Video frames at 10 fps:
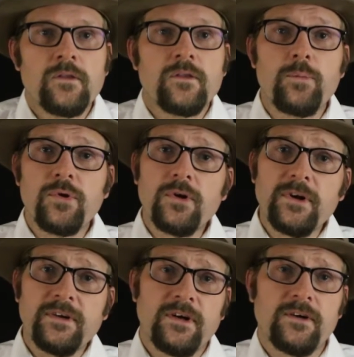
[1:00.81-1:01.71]
The
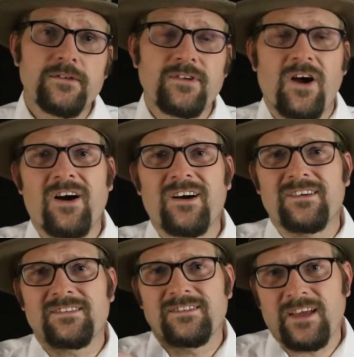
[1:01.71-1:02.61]
Pleurodires
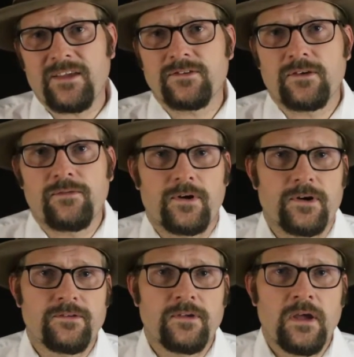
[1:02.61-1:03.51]
are less
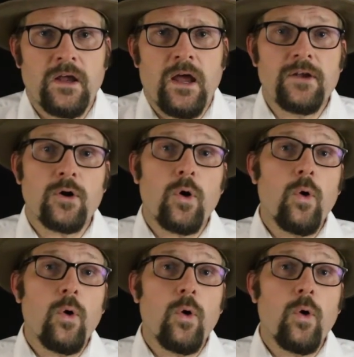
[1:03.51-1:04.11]
diverse and are